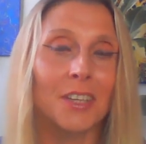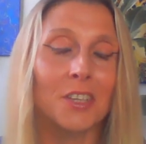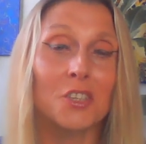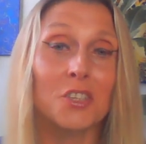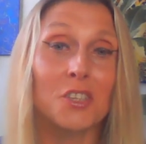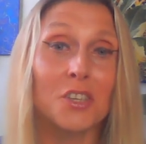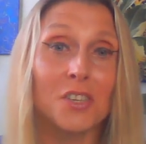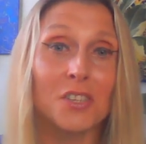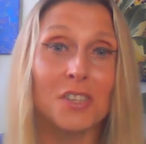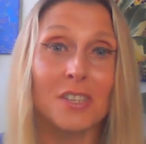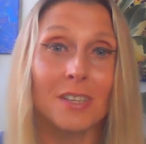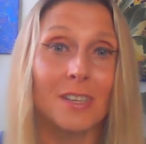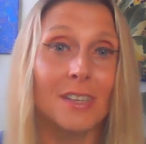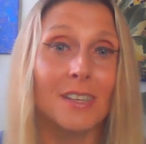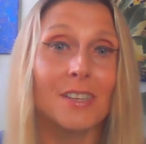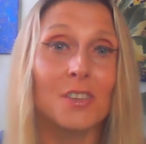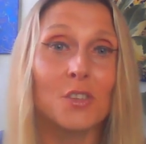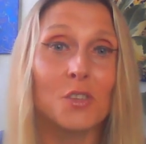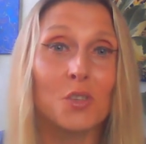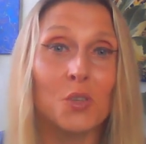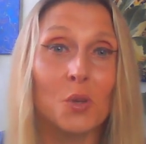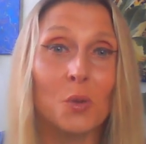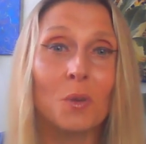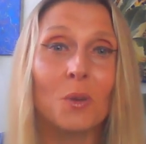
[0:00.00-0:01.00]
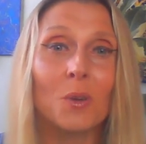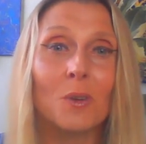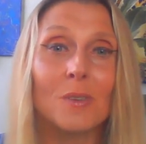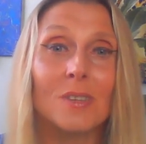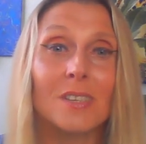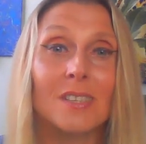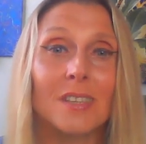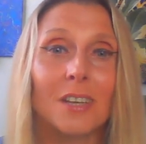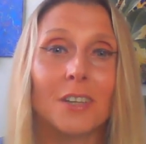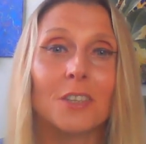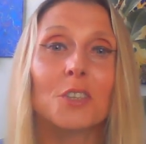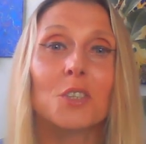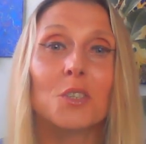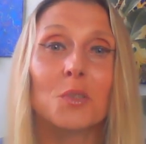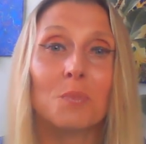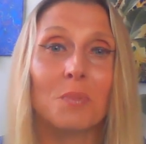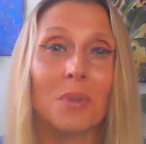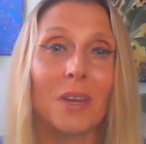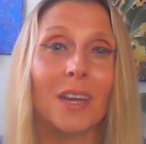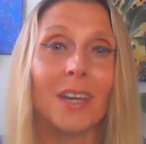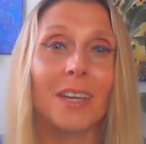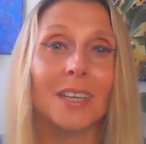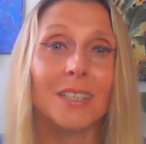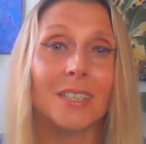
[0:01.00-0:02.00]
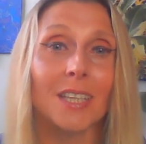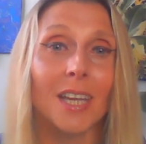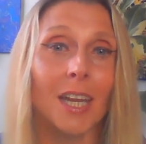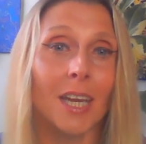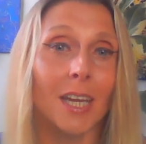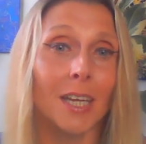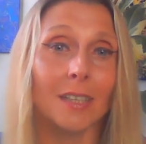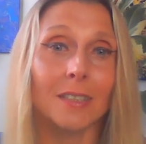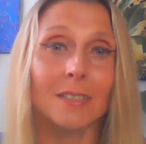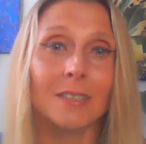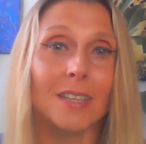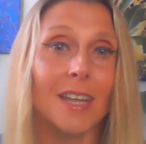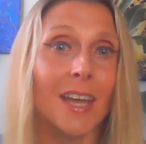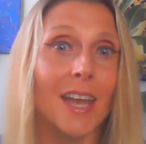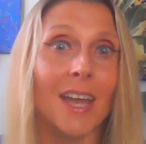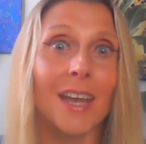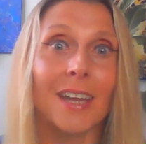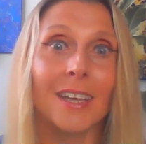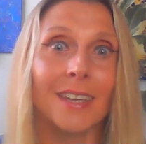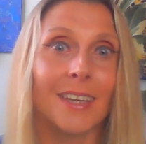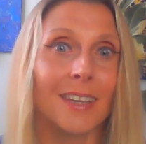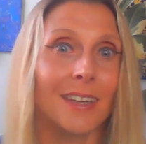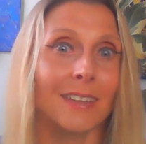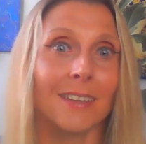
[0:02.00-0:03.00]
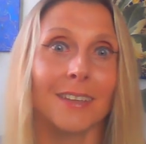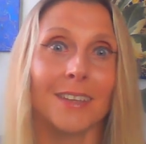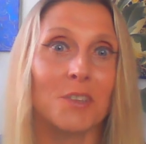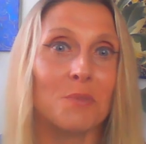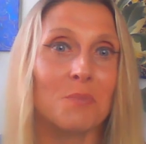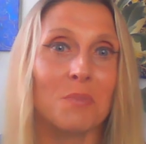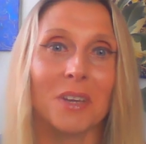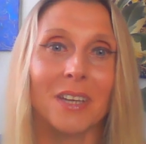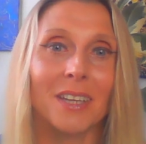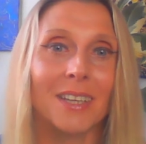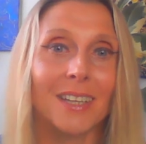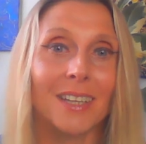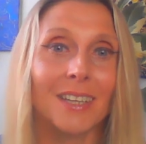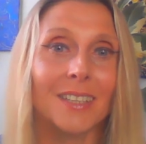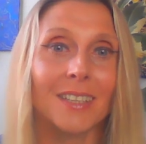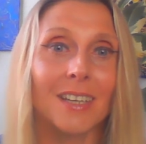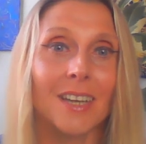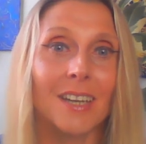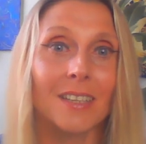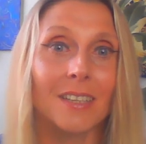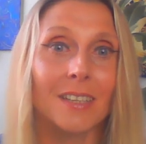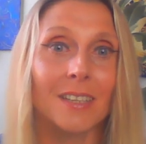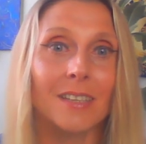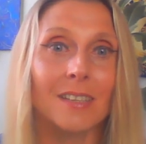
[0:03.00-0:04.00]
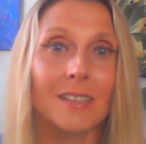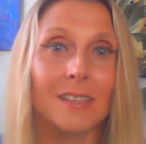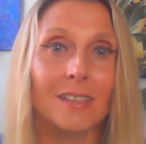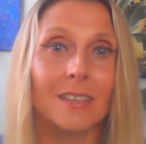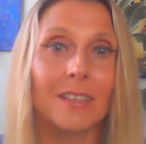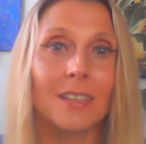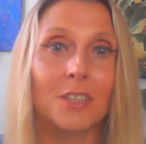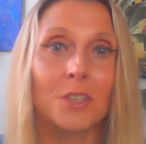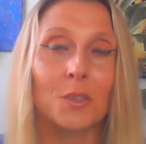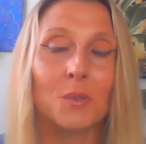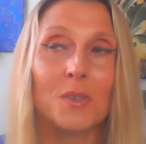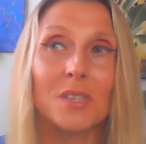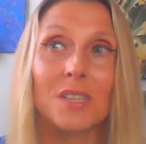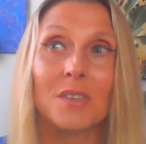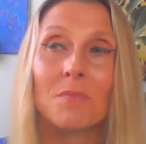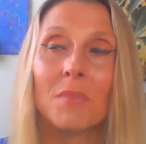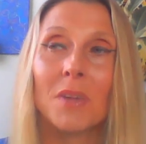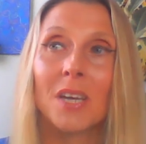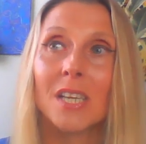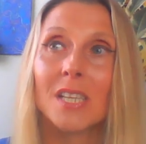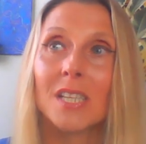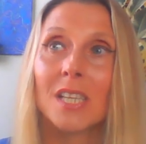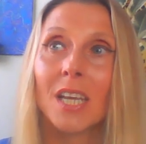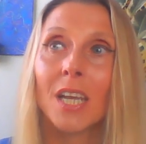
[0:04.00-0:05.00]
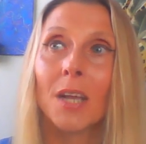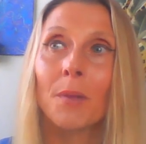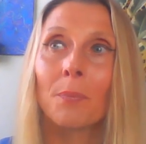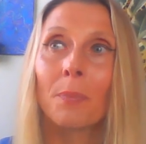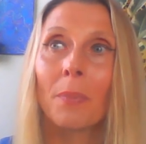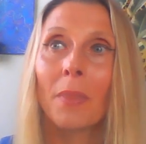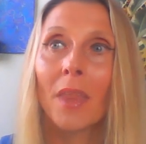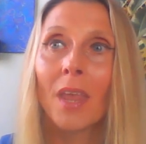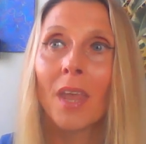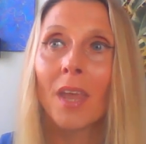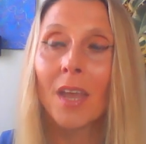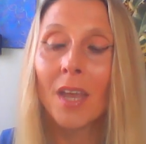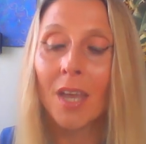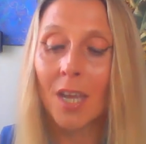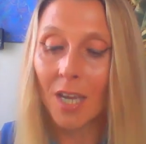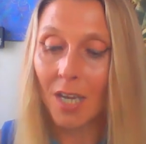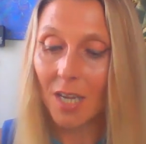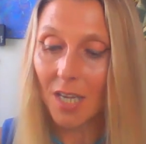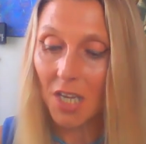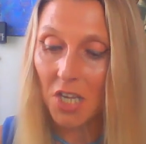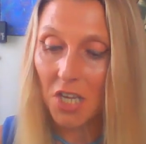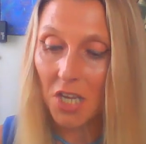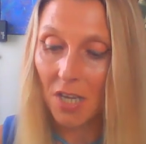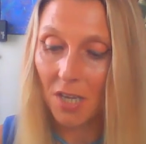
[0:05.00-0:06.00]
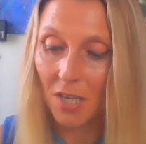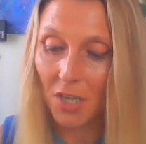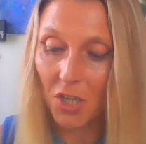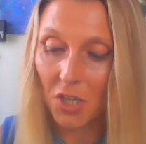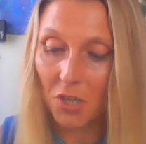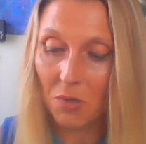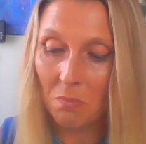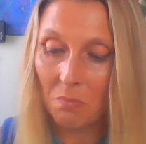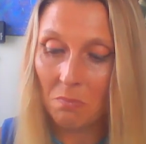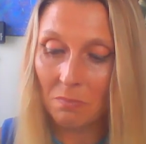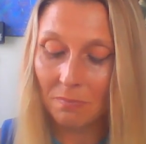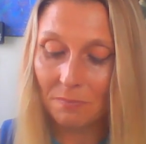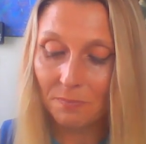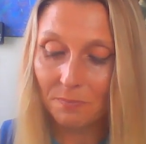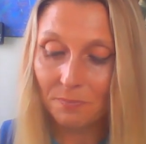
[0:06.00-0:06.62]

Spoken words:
just so-called started to paint, and I cannot paint like that. It looks amazing. But